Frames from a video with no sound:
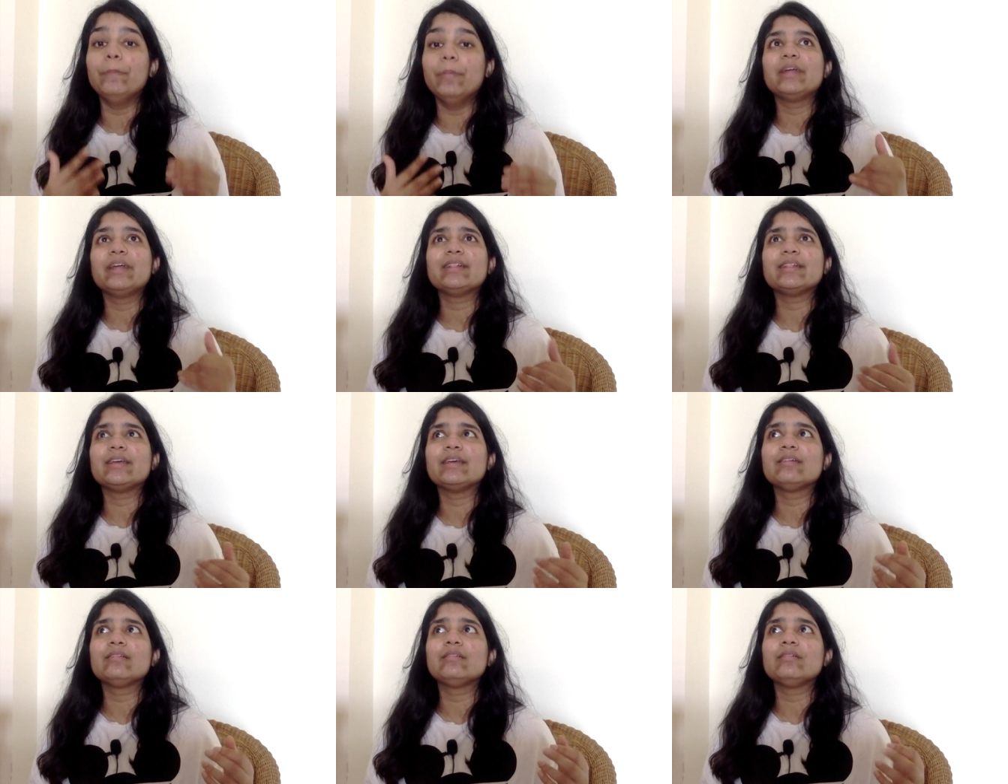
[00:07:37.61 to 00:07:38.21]
but
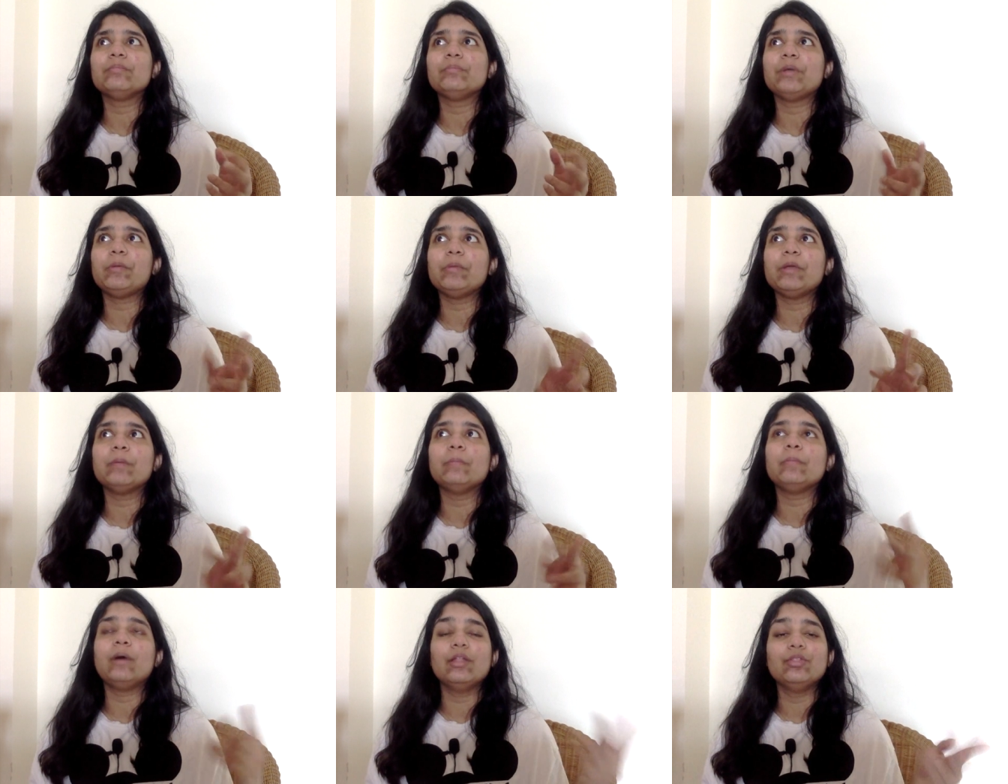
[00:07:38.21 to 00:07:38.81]
I think
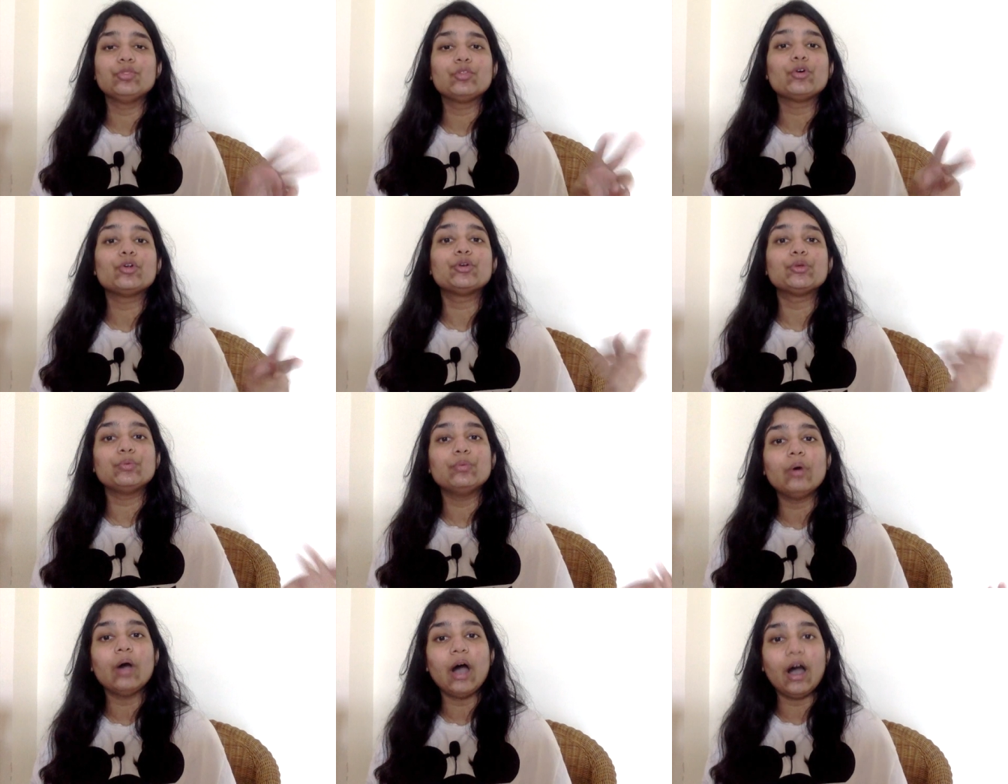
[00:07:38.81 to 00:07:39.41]
maybe a month
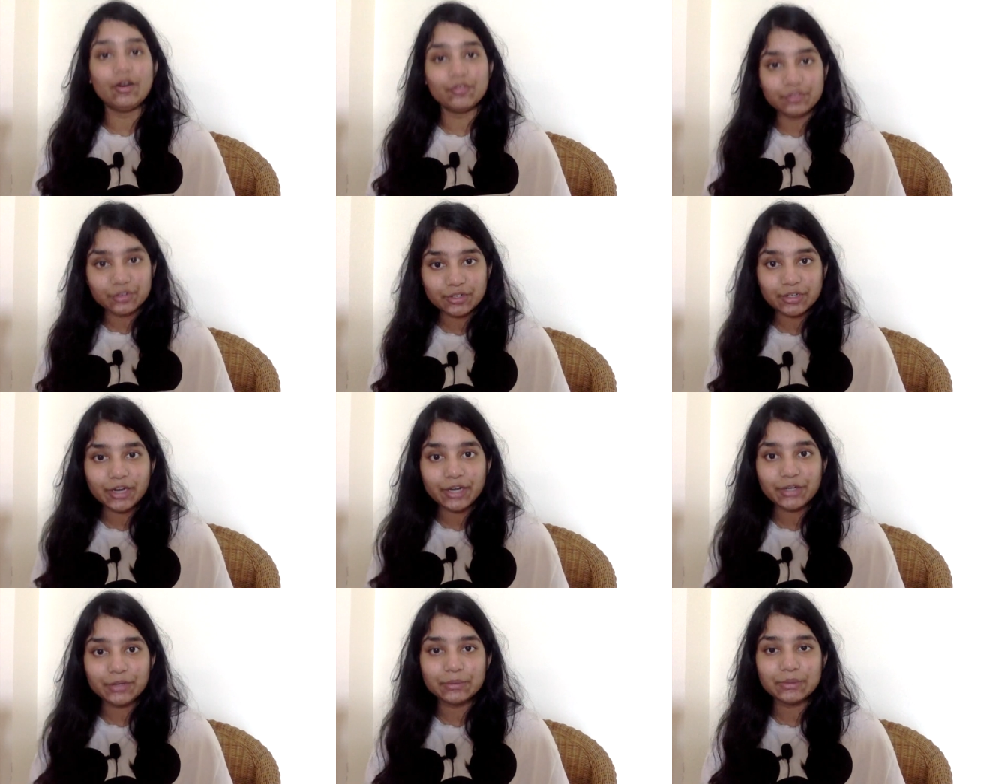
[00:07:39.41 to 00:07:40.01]
or two
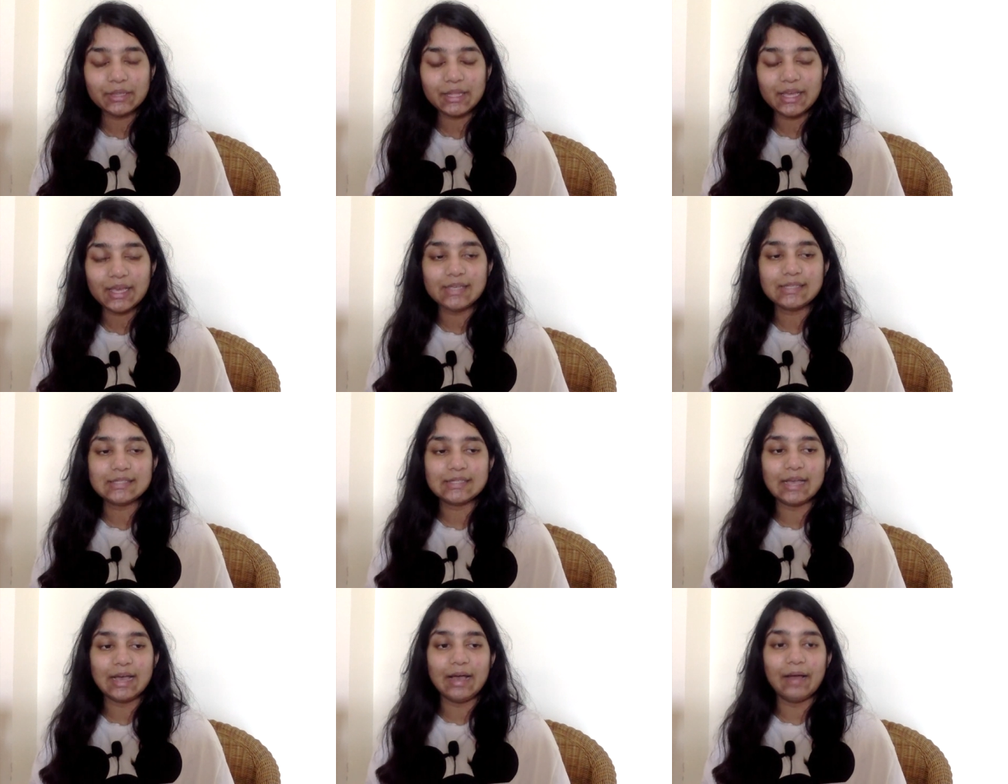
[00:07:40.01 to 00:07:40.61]
after I took
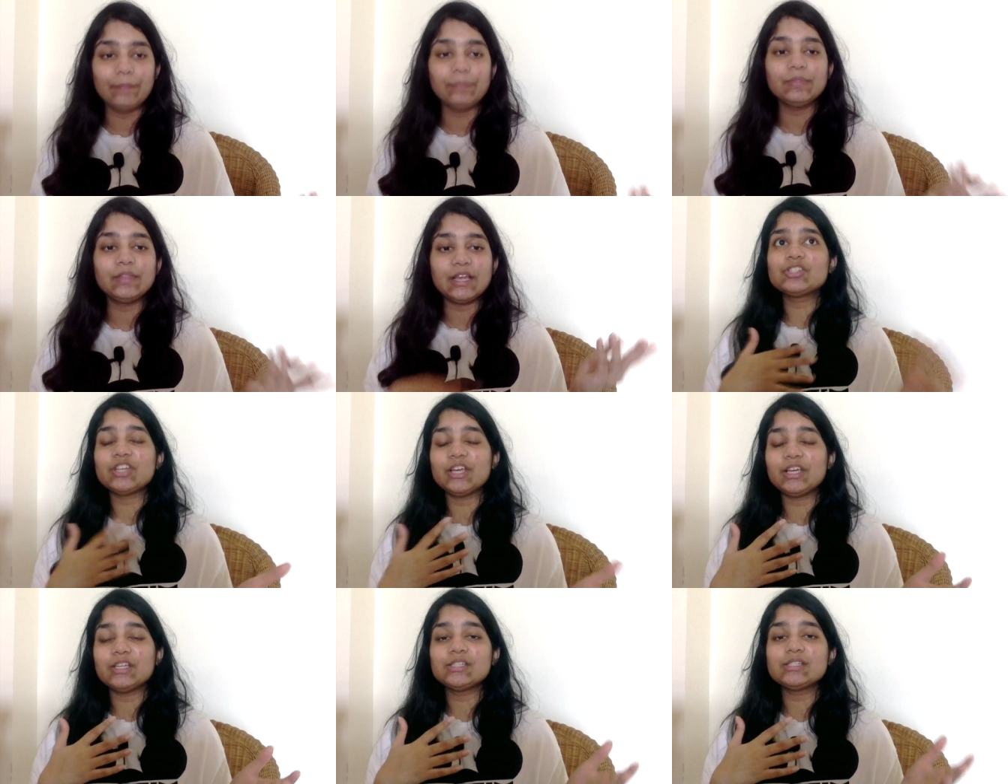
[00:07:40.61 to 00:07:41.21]
the exam,
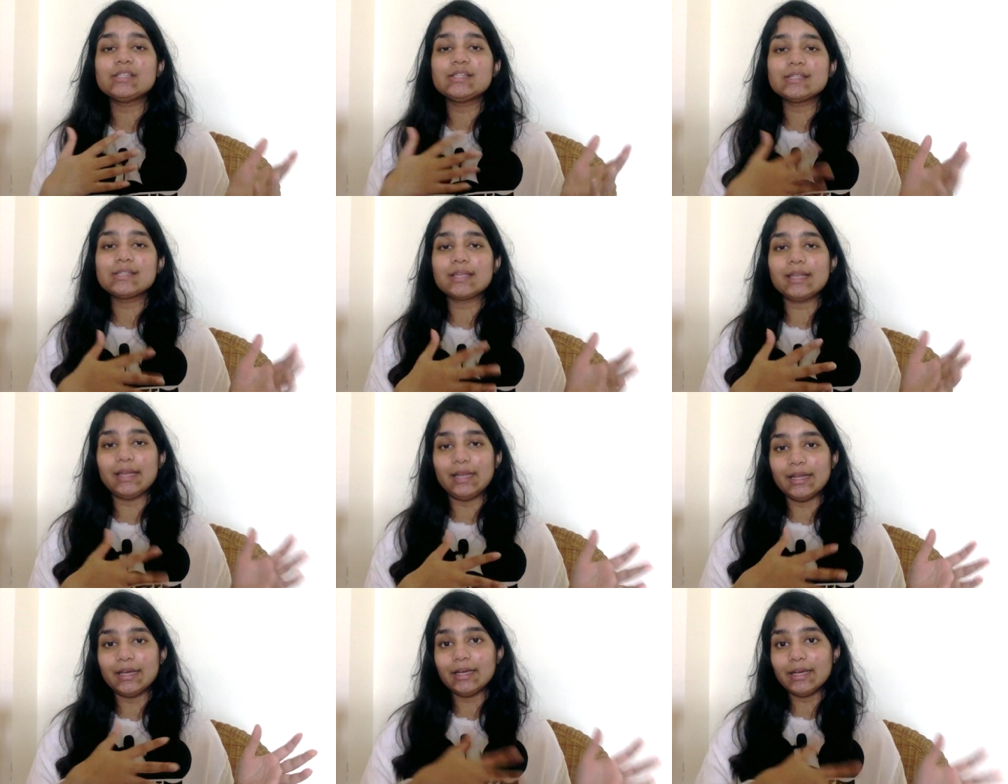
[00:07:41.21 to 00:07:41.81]
they changed the
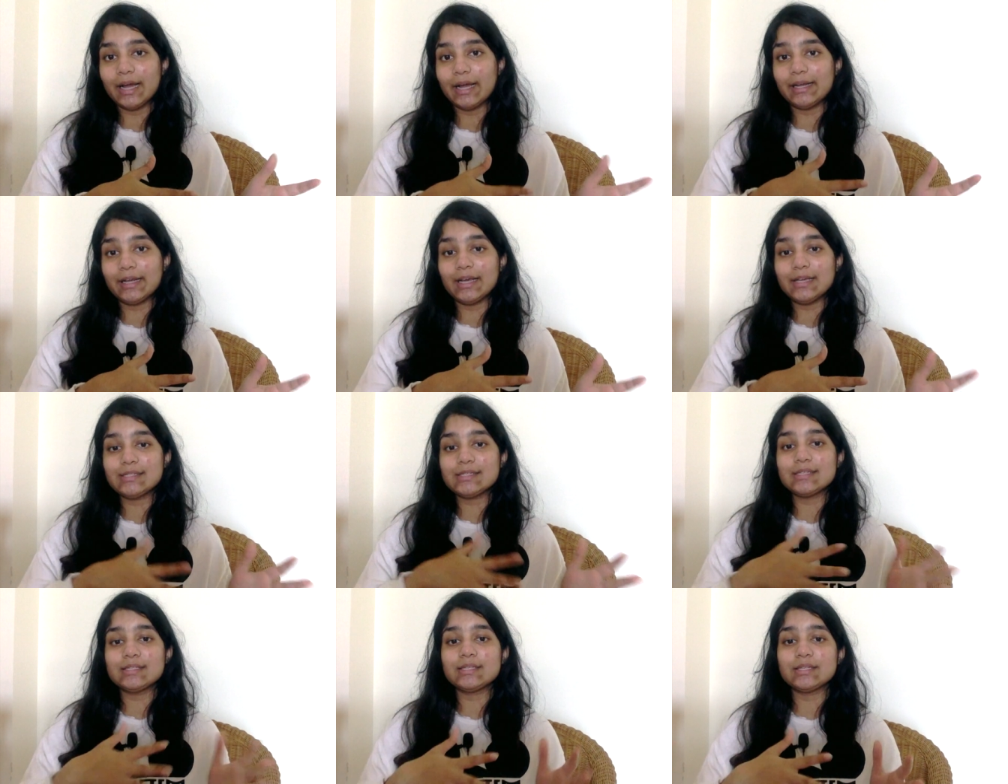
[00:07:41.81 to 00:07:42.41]
screening
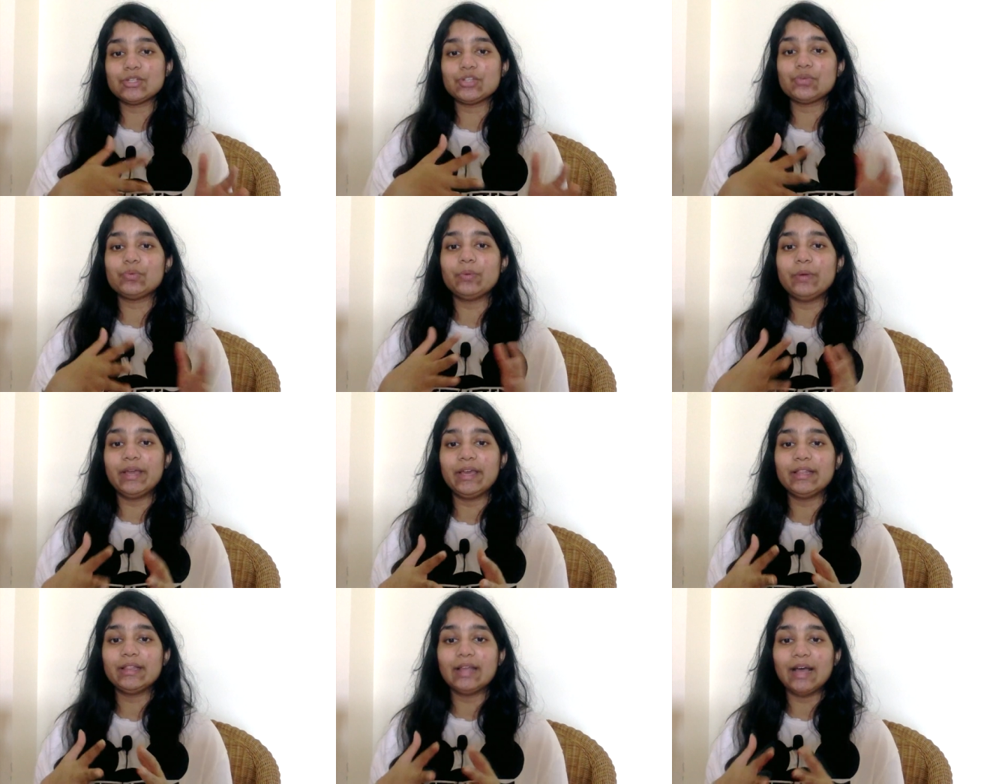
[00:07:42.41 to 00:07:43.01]
guidelines in such
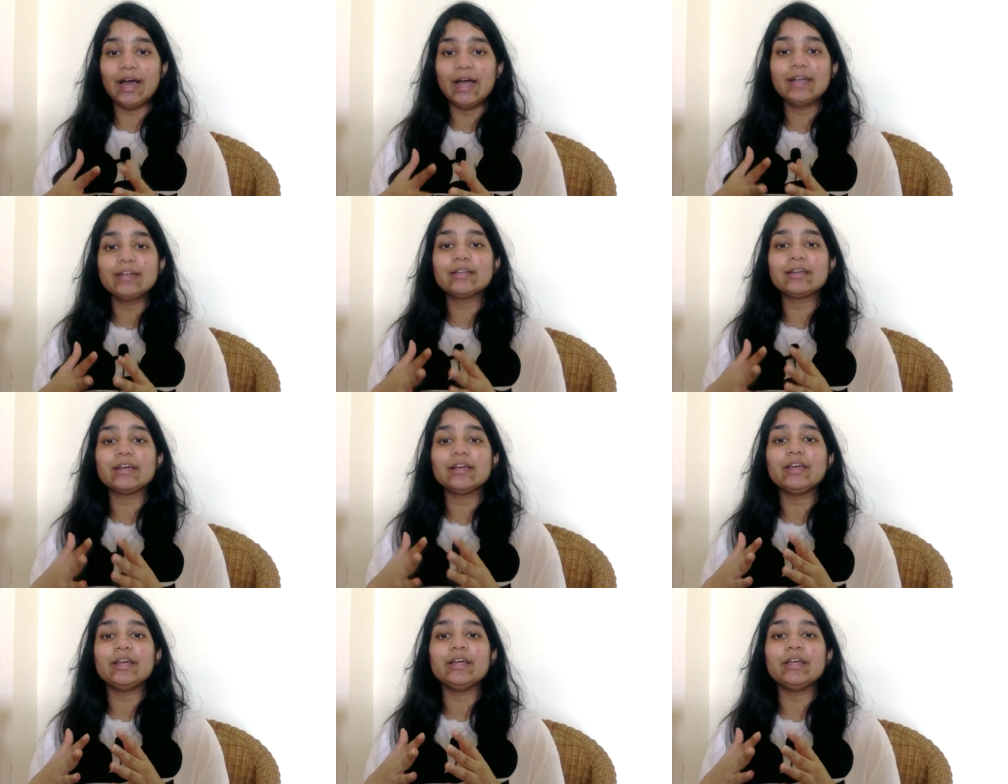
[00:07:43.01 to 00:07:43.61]
a way
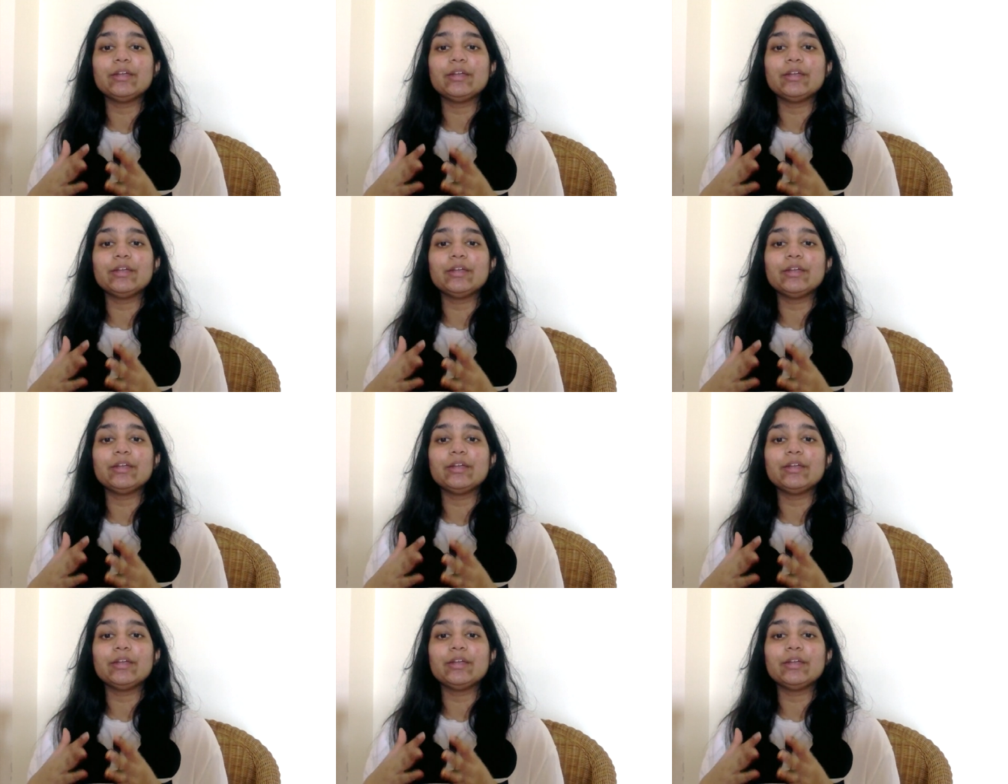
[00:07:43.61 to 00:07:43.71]
that